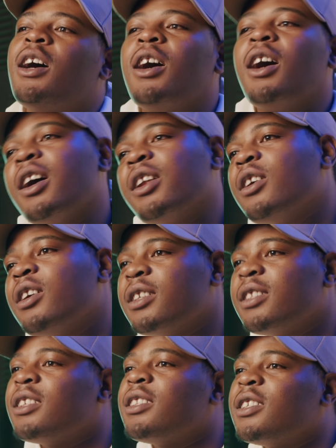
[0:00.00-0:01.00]
no, he
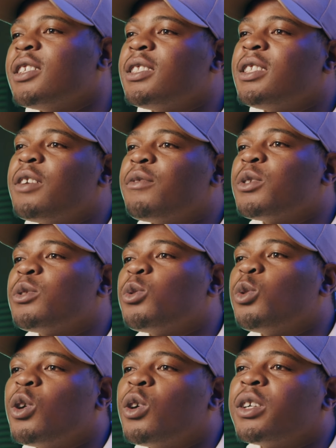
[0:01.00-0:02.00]
did this thing for too
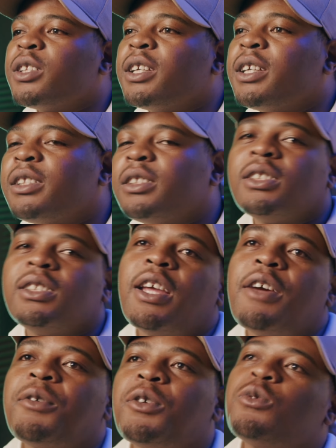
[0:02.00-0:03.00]
long and then he
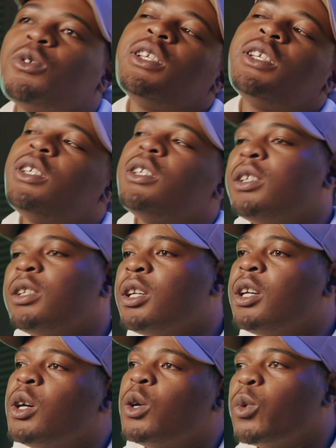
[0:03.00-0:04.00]
never really
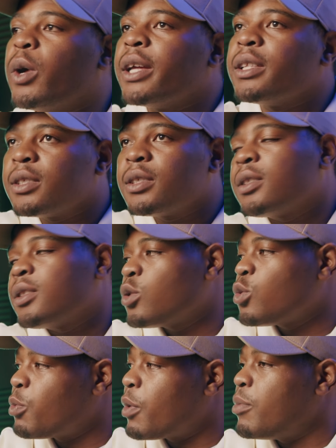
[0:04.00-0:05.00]
went
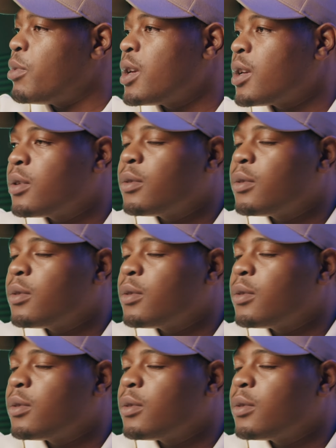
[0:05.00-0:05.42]
super big.